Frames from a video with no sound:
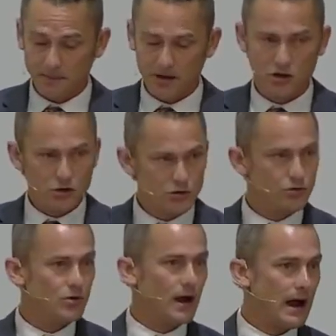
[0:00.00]

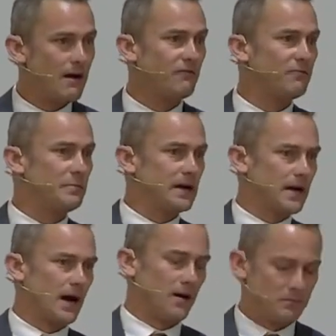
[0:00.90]
You have
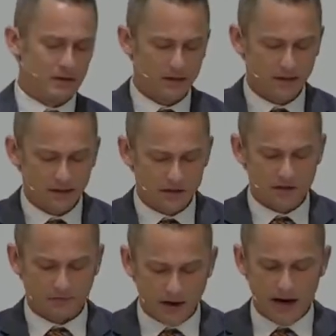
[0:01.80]
become
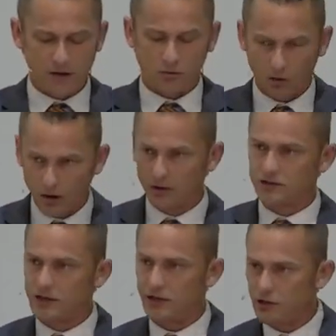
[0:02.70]
divine
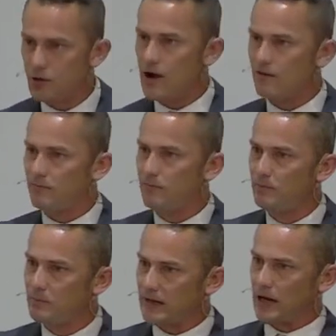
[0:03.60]
royalty. You have
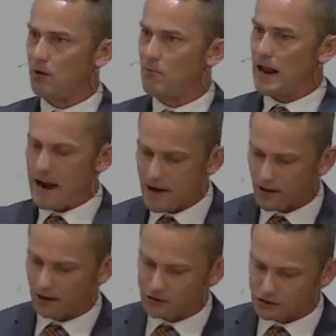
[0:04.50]
become
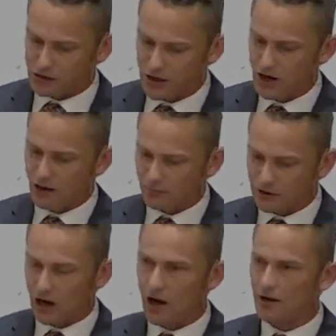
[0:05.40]
heirs of
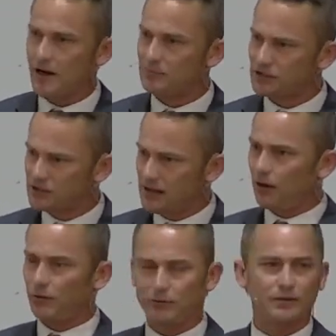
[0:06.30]
God
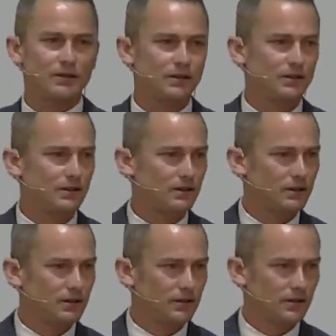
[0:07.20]
Himself.
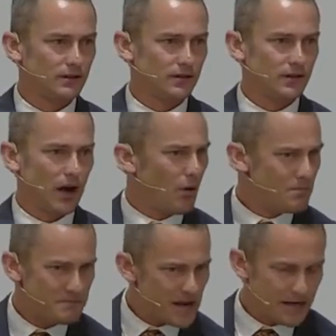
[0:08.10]
How
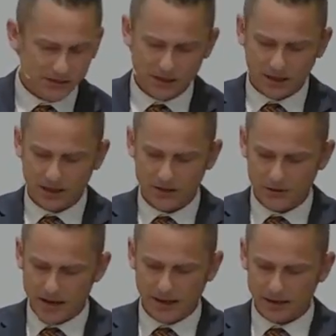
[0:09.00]
amazing
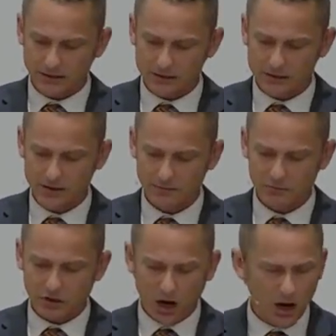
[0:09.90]
that is.
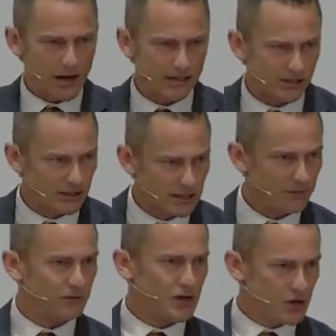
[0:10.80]
God has
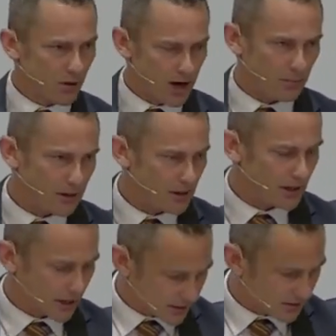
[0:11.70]
lifted you up,
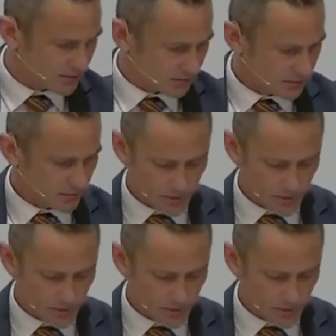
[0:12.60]
as we